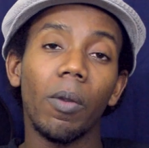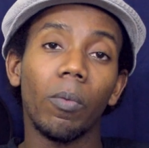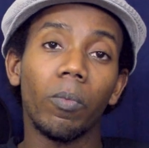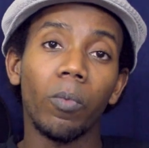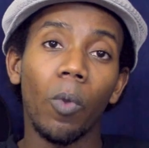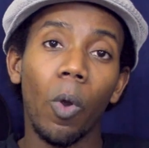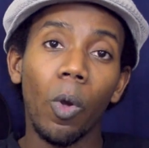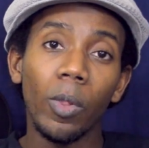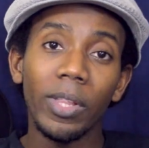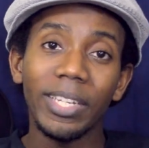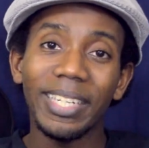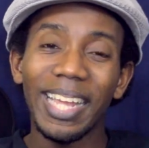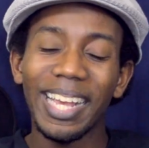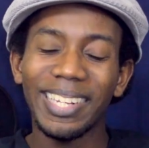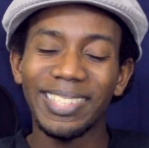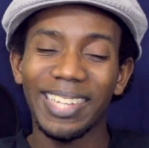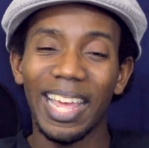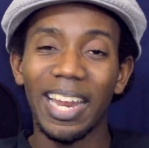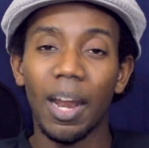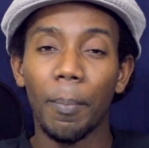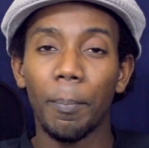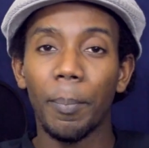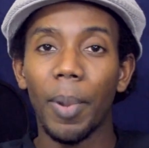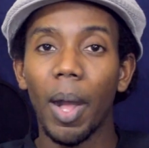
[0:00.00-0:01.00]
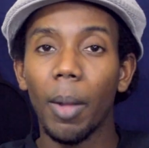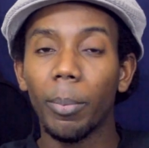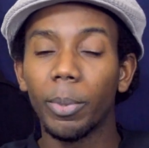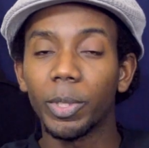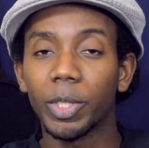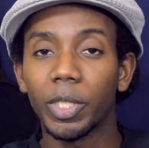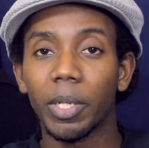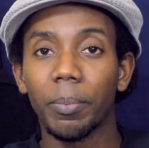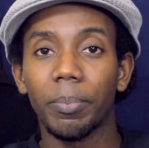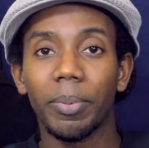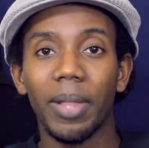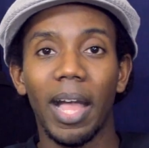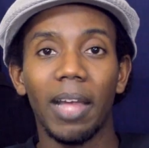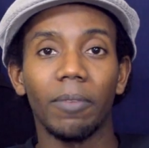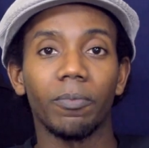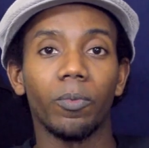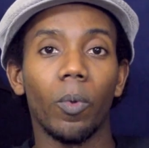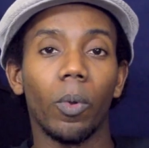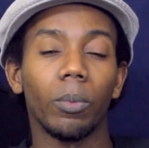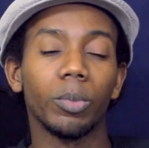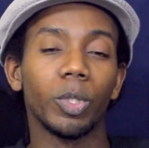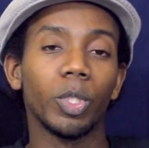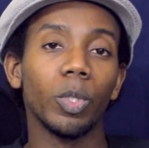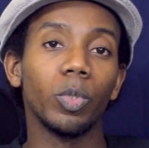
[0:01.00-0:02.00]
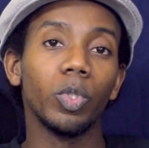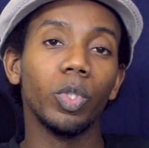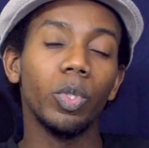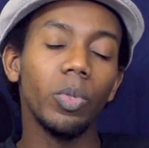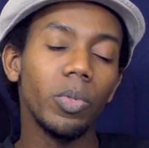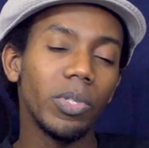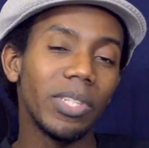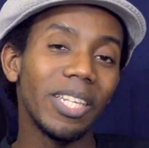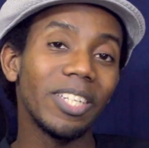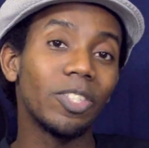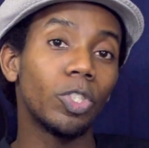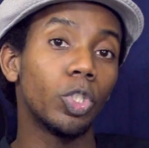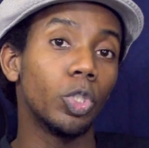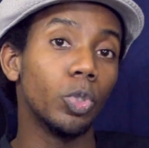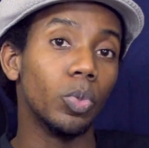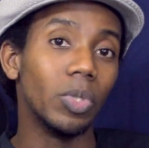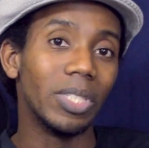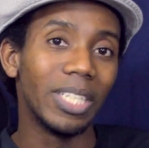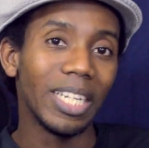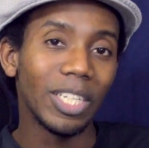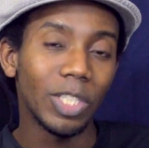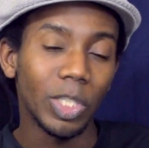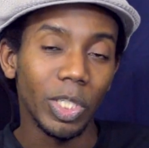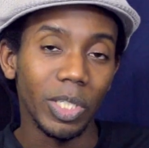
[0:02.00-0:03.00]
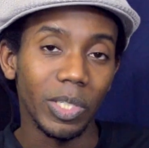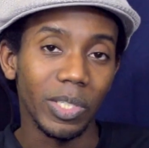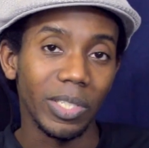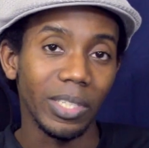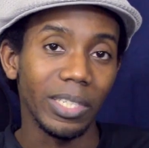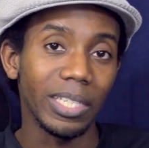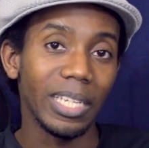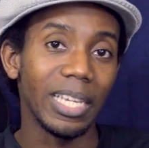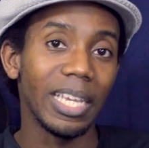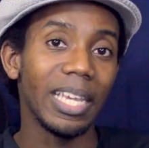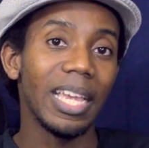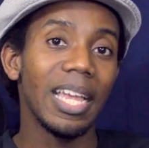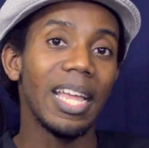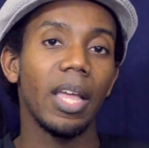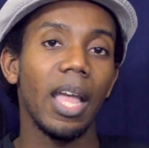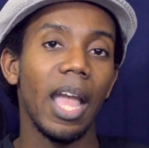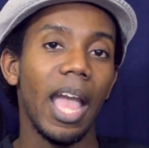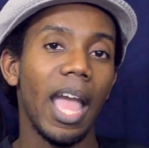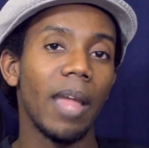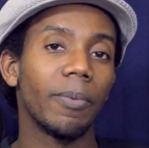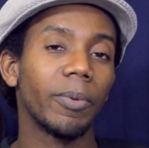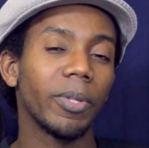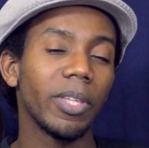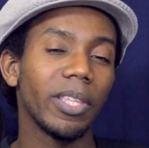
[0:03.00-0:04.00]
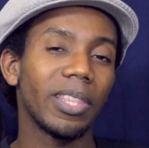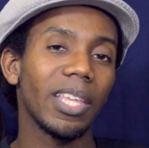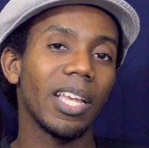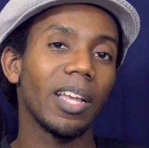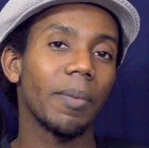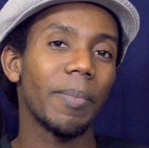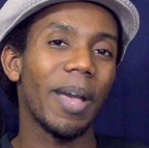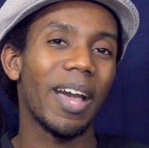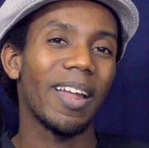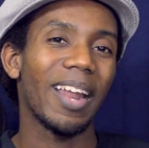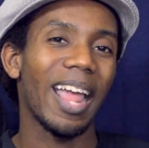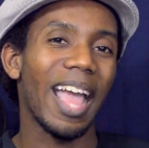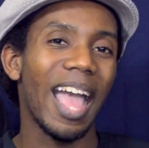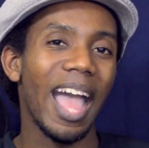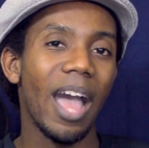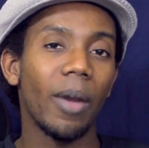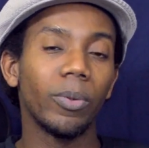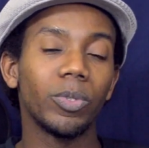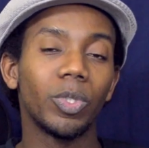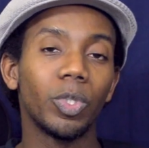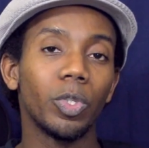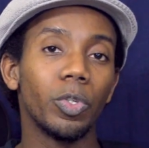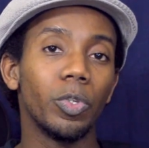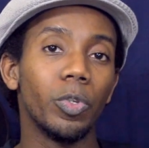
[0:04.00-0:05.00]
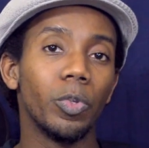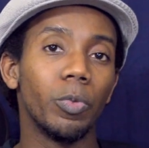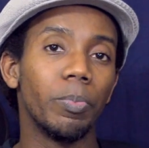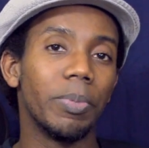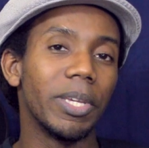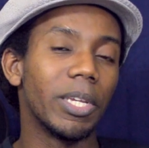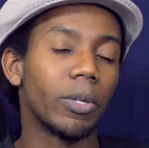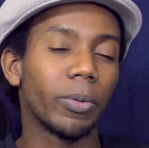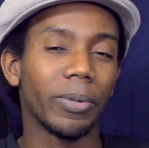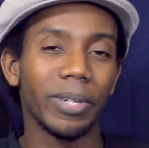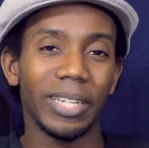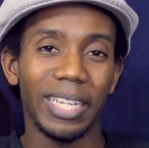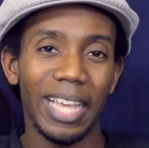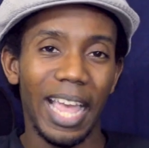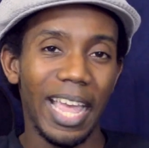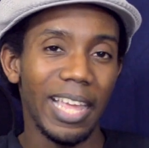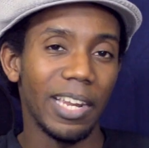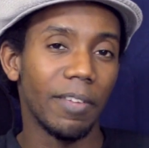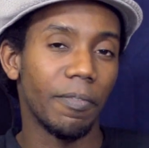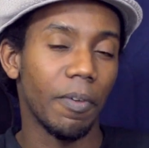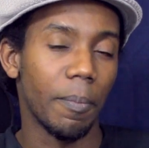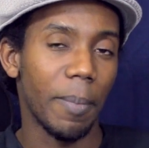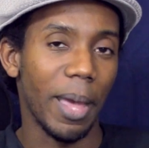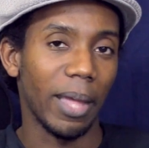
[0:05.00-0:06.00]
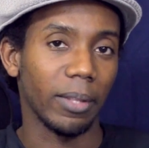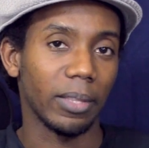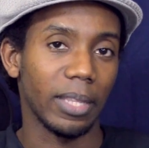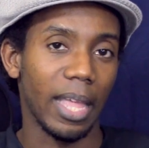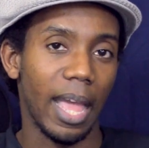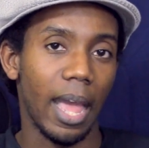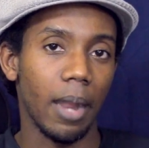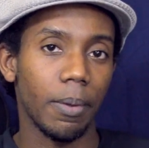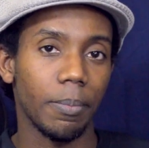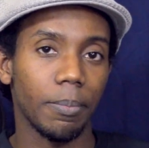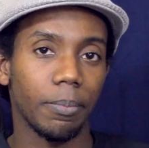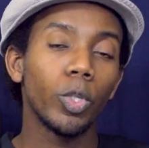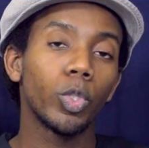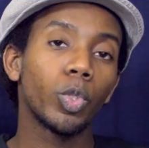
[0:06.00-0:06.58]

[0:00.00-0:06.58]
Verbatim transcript: a Rolodex and a publishing platform. So use this judiciously and really think about how to be creative about that.